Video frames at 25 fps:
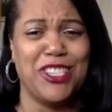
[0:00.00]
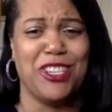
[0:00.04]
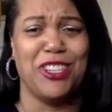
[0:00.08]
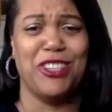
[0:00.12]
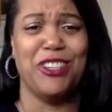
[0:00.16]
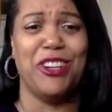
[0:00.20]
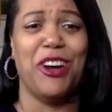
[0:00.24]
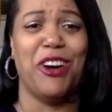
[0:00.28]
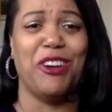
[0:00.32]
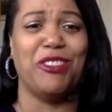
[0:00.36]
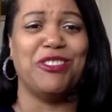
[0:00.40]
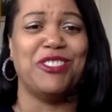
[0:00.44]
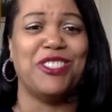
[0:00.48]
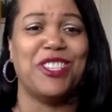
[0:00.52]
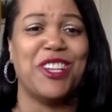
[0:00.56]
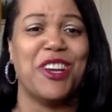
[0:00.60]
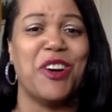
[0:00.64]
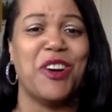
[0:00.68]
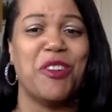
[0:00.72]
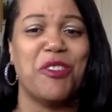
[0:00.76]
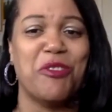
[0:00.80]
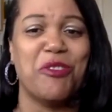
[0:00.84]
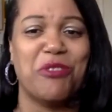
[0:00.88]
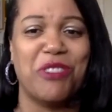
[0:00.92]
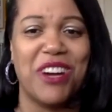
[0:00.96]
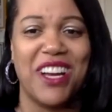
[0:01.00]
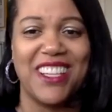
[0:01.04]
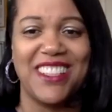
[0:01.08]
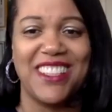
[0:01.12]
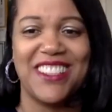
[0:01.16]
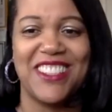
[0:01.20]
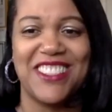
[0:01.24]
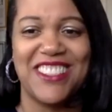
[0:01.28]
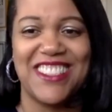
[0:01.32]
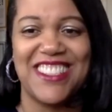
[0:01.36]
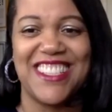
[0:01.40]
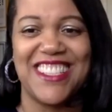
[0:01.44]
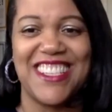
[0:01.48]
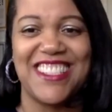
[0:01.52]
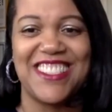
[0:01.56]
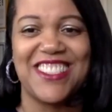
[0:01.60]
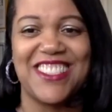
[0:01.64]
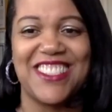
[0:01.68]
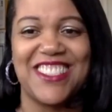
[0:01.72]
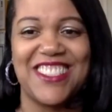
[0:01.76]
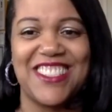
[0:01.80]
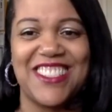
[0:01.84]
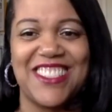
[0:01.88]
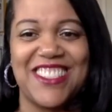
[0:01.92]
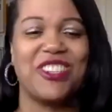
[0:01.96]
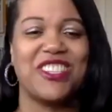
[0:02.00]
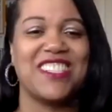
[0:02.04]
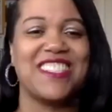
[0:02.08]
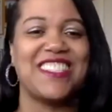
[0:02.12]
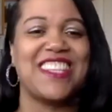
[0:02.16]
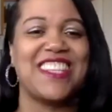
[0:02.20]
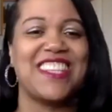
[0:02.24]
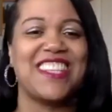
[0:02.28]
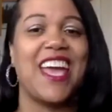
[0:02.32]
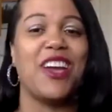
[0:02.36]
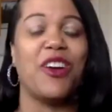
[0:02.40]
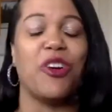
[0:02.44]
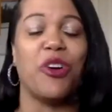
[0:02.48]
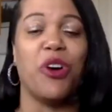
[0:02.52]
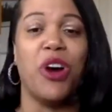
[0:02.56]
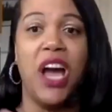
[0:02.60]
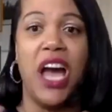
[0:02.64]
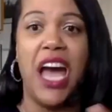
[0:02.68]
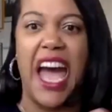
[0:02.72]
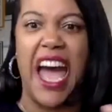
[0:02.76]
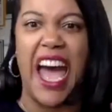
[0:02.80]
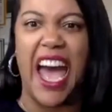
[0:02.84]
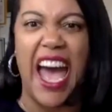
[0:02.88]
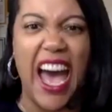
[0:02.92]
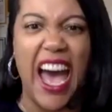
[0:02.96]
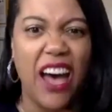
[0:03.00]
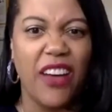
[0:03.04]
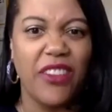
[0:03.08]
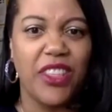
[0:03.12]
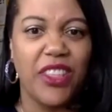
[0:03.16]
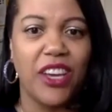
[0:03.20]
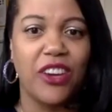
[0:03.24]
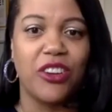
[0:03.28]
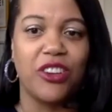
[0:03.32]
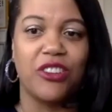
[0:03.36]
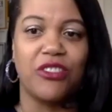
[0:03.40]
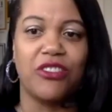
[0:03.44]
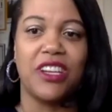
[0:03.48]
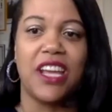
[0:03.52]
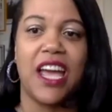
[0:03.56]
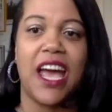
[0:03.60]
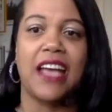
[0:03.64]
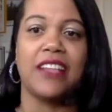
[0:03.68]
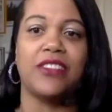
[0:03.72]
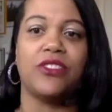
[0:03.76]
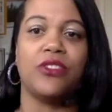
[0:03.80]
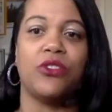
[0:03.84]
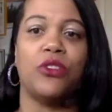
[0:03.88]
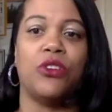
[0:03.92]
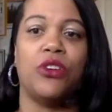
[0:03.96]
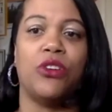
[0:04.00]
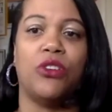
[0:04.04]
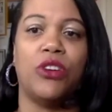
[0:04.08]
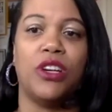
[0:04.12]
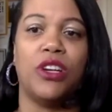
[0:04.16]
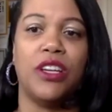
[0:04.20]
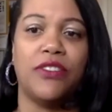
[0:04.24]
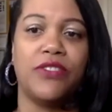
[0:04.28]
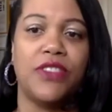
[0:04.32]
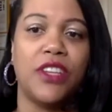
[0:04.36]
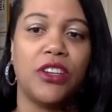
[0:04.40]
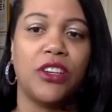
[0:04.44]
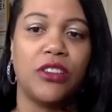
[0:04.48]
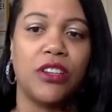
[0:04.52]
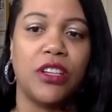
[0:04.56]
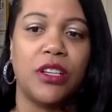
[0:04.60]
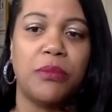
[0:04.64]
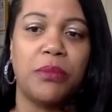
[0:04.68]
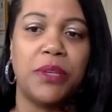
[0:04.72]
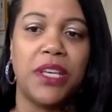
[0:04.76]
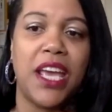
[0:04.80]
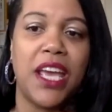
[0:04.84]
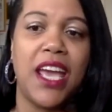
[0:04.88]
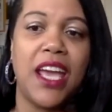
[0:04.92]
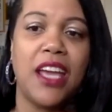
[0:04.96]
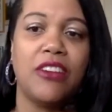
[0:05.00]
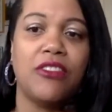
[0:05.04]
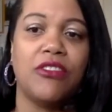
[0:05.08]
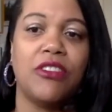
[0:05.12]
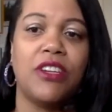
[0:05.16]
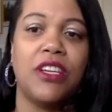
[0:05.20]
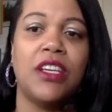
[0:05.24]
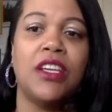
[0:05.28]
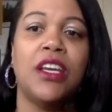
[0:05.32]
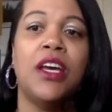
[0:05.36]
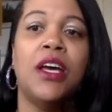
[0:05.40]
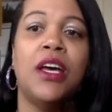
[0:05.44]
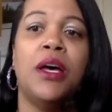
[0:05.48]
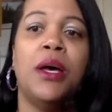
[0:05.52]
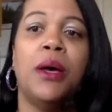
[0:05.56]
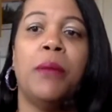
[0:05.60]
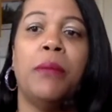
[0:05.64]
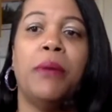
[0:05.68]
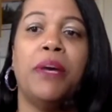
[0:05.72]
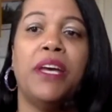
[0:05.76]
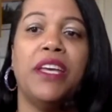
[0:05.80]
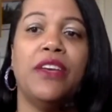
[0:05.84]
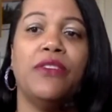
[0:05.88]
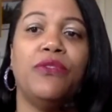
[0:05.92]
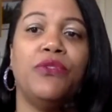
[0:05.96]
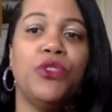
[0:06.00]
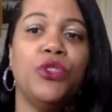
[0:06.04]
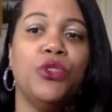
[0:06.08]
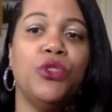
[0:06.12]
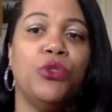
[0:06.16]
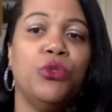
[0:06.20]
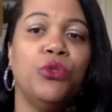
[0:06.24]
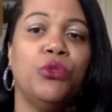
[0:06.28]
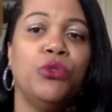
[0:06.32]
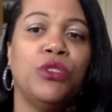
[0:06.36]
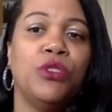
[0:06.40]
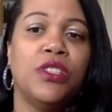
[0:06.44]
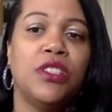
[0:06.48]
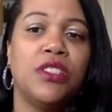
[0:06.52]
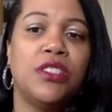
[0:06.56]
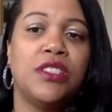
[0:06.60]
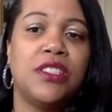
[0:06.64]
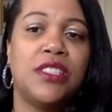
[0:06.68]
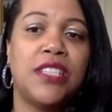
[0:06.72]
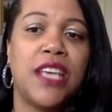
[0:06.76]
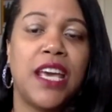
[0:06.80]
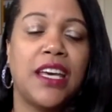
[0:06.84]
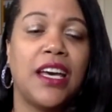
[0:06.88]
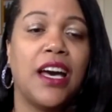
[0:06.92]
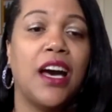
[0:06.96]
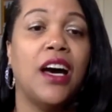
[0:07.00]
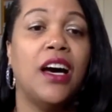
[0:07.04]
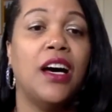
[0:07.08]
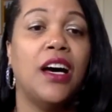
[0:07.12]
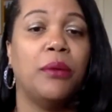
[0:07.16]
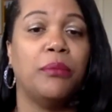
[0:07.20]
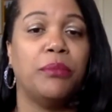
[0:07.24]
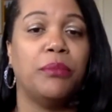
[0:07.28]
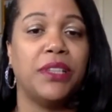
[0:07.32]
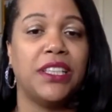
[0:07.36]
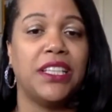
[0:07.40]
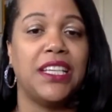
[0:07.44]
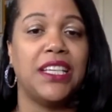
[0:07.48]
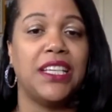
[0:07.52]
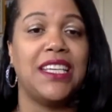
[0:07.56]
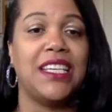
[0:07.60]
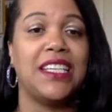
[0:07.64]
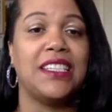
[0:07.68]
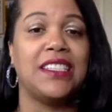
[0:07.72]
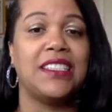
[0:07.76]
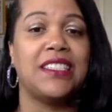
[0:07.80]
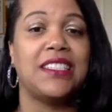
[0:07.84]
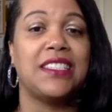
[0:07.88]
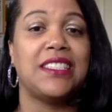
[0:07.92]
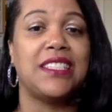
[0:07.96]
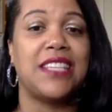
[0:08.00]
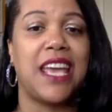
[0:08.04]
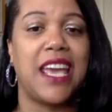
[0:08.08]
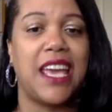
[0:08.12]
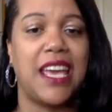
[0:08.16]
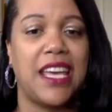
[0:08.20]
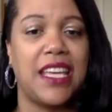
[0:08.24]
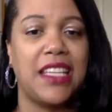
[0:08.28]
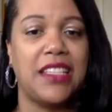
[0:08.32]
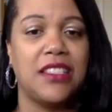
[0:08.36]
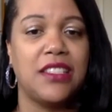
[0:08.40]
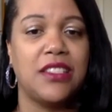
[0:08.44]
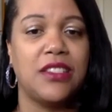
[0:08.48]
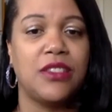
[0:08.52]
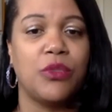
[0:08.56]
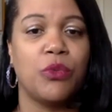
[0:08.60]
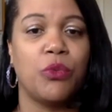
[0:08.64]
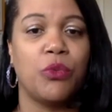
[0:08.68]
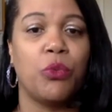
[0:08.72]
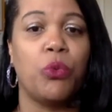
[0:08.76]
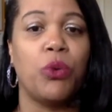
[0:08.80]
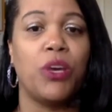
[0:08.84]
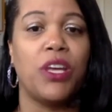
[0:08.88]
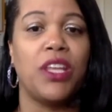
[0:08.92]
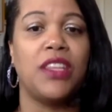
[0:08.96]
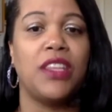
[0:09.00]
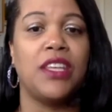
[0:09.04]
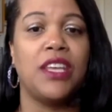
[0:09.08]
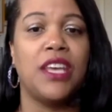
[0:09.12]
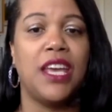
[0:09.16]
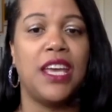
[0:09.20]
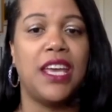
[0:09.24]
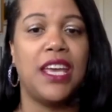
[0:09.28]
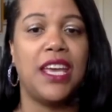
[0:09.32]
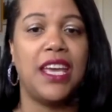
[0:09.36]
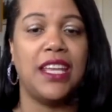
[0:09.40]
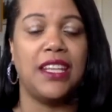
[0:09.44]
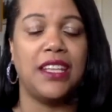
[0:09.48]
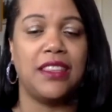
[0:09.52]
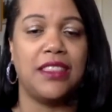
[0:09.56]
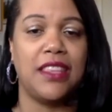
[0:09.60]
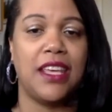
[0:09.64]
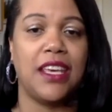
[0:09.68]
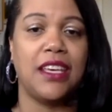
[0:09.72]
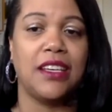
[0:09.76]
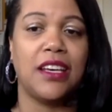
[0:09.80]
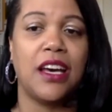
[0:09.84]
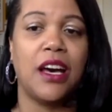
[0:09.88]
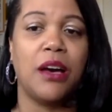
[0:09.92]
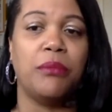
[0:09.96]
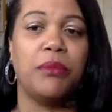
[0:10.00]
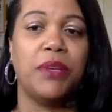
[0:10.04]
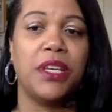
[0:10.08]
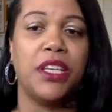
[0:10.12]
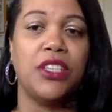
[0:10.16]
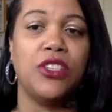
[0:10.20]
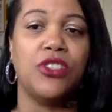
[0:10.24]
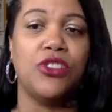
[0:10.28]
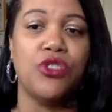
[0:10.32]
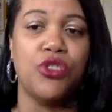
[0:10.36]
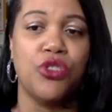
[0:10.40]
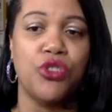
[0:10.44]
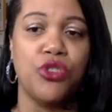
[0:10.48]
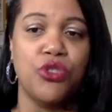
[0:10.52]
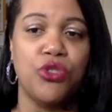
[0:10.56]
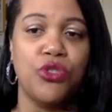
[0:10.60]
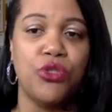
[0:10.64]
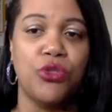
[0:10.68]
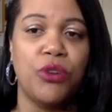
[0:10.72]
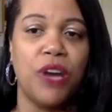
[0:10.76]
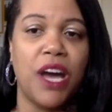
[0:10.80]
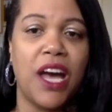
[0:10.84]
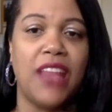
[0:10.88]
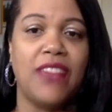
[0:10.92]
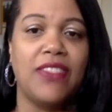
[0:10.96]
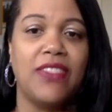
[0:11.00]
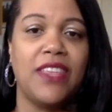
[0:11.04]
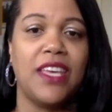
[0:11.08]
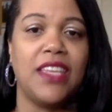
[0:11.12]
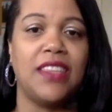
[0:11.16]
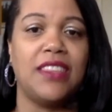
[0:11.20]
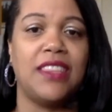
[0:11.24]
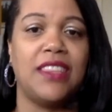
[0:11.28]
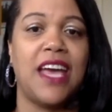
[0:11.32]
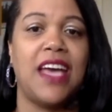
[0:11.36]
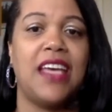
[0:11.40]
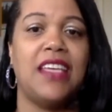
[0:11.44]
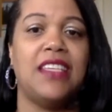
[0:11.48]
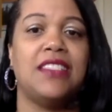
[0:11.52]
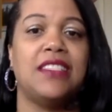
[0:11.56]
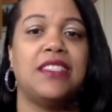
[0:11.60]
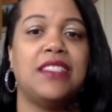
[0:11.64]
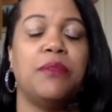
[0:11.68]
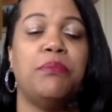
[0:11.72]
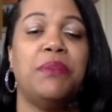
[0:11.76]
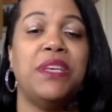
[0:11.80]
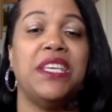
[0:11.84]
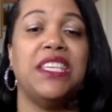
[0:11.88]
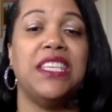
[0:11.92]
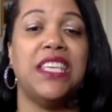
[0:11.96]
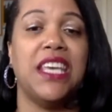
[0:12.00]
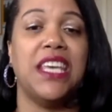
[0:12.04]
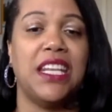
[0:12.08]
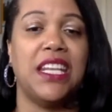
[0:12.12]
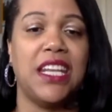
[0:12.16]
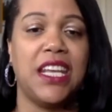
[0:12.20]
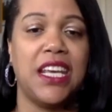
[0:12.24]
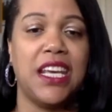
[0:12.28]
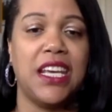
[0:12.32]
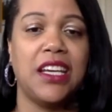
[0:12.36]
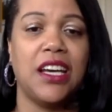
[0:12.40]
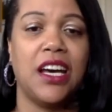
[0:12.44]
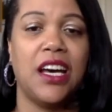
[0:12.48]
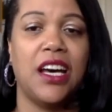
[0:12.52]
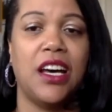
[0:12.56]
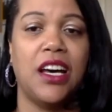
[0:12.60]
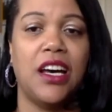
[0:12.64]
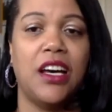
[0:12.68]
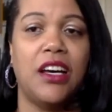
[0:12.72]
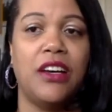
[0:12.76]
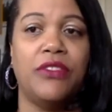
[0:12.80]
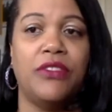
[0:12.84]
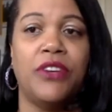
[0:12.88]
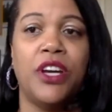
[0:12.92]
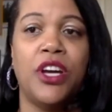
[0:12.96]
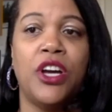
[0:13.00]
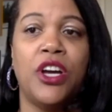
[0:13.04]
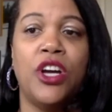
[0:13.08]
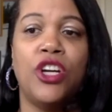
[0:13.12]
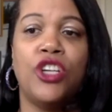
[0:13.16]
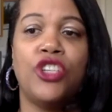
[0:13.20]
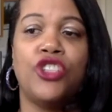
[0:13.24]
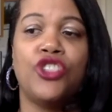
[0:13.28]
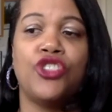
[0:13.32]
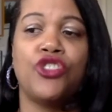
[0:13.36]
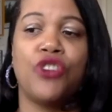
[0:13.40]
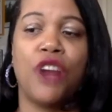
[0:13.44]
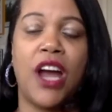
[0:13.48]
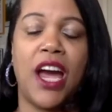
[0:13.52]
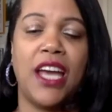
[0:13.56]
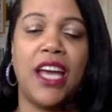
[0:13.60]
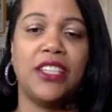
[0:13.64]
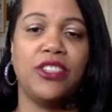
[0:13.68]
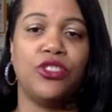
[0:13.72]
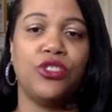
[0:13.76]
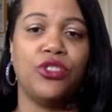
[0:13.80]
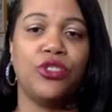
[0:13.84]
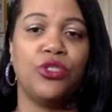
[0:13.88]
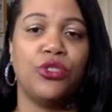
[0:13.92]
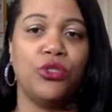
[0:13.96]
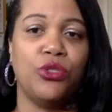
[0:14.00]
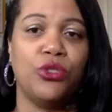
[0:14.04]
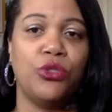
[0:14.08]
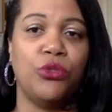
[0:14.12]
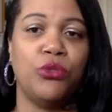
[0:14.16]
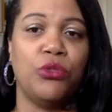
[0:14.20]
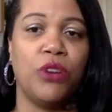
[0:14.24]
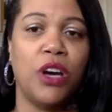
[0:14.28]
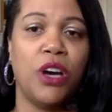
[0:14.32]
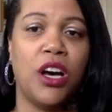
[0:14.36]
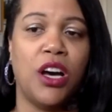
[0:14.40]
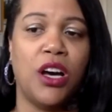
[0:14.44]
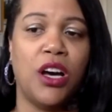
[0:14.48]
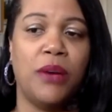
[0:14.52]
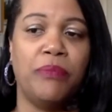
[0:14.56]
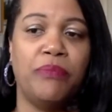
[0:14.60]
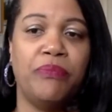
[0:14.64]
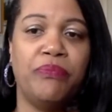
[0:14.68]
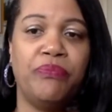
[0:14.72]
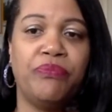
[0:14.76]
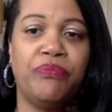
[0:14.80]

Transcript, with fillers: you don't know what your teachers are going to say or how they're going to react or, or if they're going to be angry. But if you take a humbling stance with anything coming new, I think that is the beginning of trying to um,